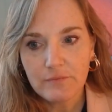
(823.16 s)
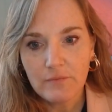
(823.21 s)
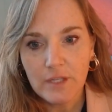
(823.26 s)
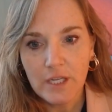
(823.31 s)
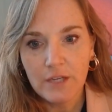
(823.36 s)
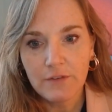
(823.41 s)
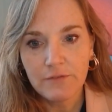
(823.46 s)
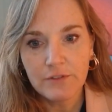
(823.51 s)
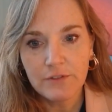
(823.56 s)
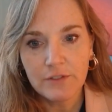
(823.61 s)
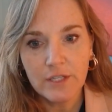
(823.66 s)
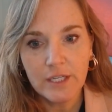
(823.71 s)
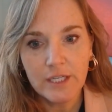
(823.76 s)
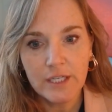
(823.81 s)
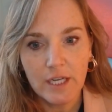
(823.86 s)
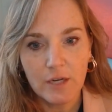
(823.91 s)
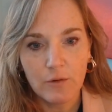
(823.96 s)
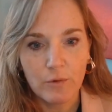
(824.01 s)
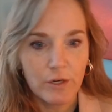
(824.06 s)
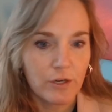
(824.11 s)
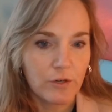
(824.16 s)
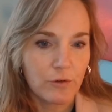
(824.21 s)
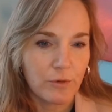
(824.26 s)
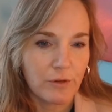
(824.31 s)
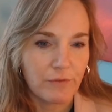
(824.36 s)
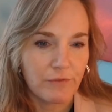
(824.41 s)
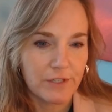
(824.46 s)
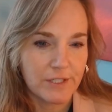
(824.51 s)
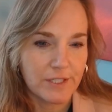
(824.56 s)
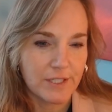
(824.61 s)
I feel like I wanted to
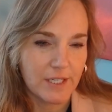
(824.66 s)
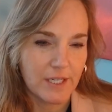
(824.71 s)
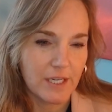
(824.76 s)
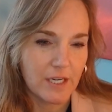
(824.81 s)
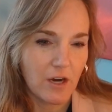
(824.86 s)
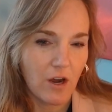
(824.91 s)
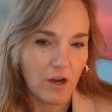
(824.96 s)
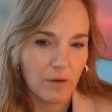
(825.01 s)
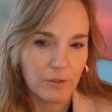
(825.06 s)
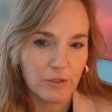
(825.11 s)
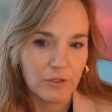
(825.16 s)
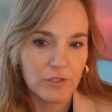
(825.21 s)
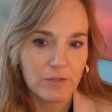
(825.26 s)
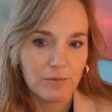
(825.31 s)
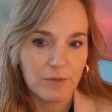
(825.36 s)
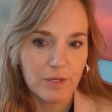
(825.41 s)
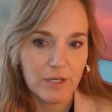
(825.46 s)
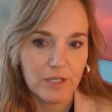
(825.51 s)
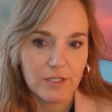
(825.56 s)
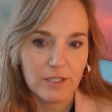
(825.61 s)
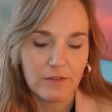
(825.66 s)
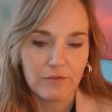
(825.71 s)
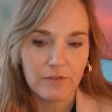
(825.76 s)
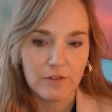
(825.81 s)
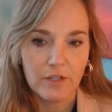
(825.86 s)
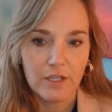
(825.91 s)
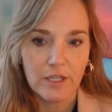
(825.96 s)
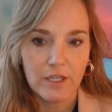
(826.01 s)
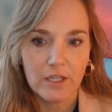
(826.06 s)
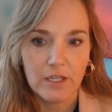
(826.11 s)
revisit e-commerce because I
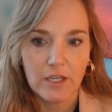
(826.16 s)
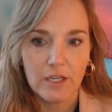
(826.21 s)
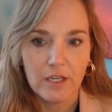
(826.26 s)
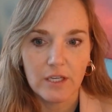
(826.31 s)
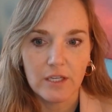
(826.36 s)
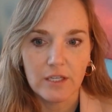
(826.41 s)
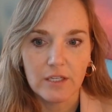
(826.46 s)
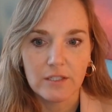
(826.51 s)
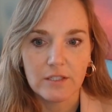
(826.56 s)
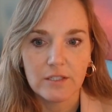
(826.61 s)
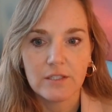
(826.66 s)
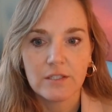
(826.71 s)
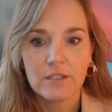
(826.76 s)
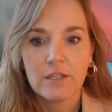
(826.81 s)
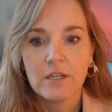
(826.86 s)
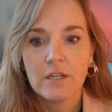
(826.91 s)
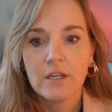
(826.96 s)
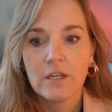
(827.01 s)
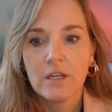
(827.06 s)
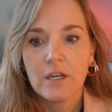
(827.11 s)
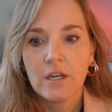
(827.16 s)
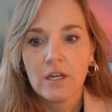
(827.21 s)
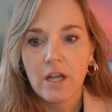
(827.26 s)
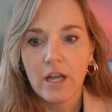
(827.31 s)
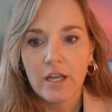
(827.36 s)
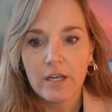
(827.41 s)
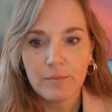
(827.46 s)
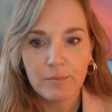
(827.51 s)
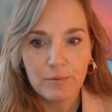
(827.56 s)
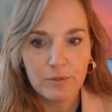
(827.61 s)
feel like it
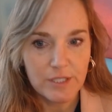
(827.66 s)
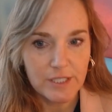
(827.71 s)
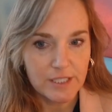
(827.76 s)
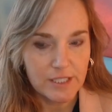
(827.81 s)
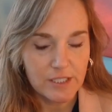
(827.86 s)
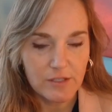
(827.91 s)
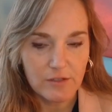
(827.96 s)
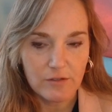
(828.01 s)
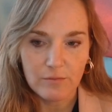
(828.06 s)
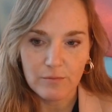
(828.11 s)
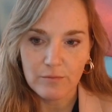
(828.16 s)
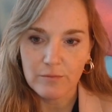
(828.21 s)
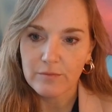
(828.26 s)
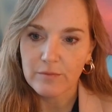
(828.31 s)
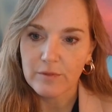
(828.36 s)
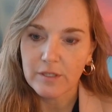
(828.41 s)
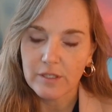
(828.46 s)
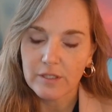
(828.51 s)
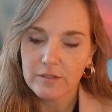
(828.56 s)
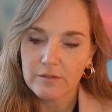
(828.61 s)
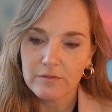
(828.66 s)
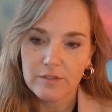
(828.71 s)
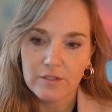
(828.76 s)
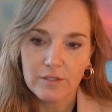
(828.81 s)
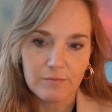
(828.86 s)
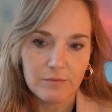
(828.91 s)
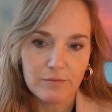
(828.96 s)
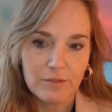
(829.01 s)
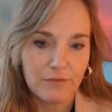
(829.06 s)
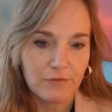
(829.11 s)
kind of presents some
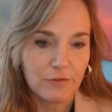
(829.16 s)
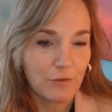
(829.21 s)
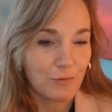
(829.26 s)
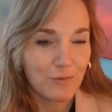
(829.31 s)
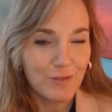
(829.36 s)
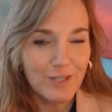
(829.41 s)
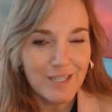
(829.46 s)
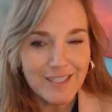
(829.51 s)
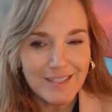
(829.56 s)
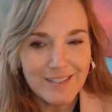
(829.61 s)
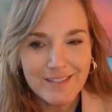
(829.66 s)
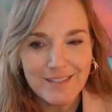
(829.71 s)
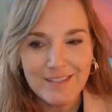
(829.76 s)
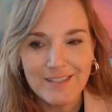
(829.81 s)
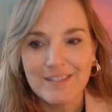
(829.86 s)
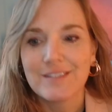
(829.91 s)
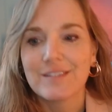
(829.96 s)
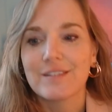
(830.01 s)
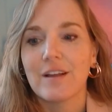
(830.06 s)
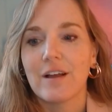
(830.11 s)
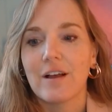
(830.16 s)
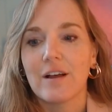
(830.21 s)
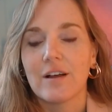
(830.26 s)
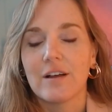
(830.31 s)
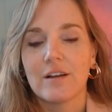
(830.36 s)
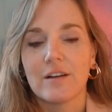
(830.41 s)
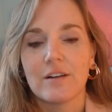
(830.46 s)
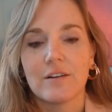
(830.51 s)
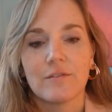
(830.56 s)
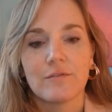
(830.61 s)
different risks
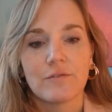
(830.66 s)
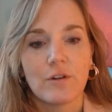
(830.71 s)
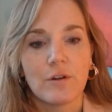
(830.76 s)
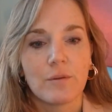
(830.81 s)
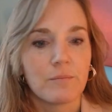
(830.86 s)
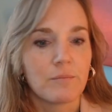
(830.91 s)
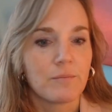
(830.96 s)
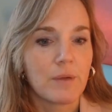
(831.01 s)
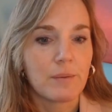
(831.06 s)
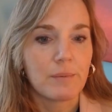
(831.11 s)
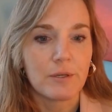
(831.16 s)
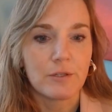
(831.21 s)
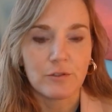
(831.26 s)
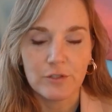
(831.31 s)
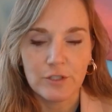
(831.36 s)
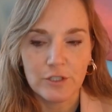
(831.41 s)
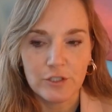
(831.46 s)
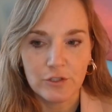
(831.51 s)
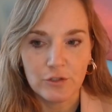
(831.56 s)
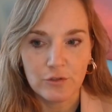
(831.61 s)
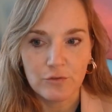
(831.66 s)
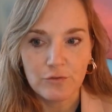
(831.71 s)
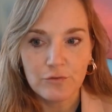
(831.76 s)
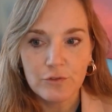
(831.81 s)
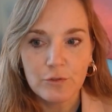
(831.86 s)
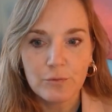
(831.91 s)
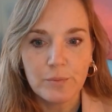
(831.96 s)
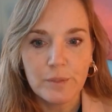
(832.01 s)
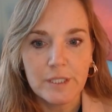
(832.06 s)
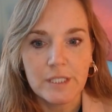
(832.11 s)
from maybe a traditional
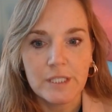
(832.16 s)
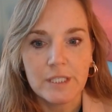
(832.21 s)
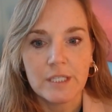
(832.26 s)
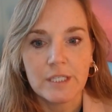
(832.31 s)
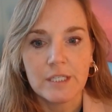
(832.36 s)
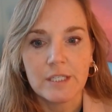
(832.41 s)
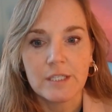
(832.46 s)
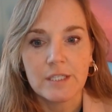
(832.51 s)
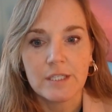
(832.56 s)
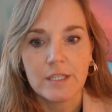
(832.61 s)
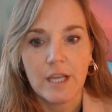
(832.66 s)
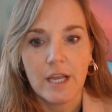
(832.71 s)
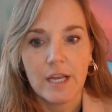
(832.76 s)
food business.